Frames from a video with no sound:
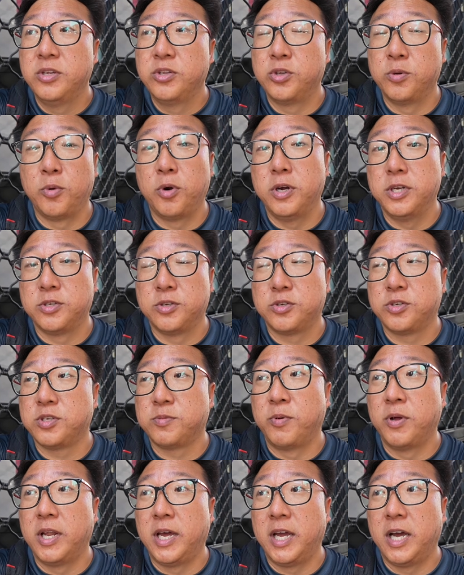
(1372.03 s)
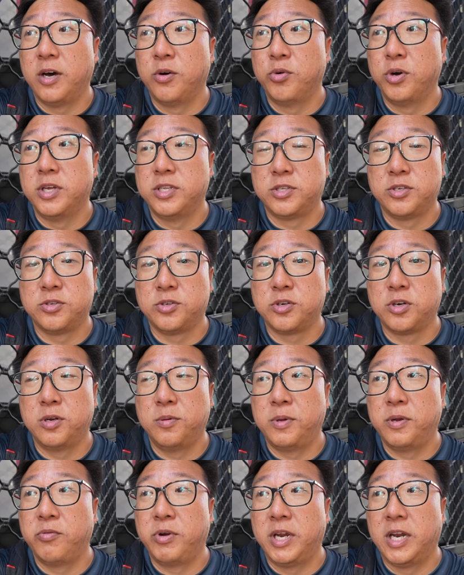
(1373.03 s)
Tomorrow is also Spotlight Hour, and it's also going to
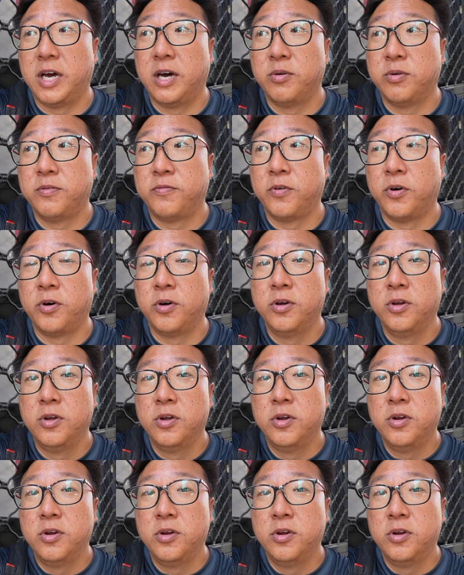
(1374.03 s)
be raid hour for